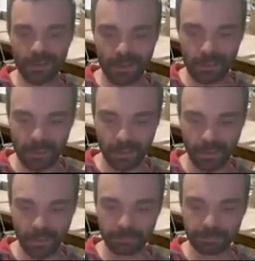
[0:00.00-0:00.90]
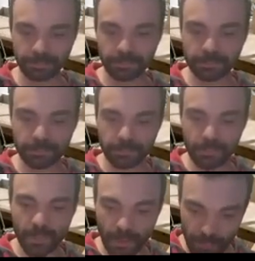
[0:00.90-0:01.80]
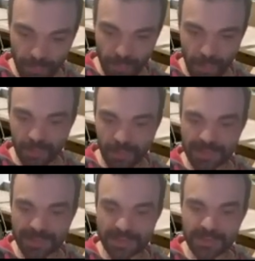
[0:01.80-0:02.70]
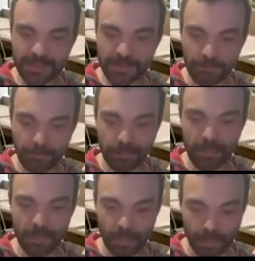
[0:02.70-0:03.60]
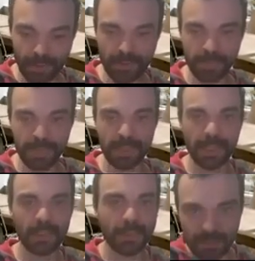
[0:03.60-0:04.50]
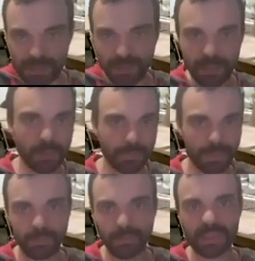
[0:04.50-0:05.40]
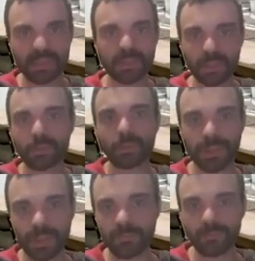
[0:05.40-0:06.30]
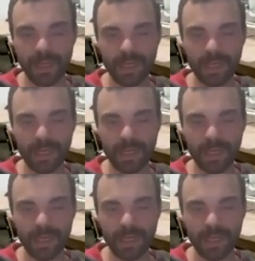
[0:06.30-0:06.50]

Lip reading: You will model this with PDDL. You've seen that already with this derivative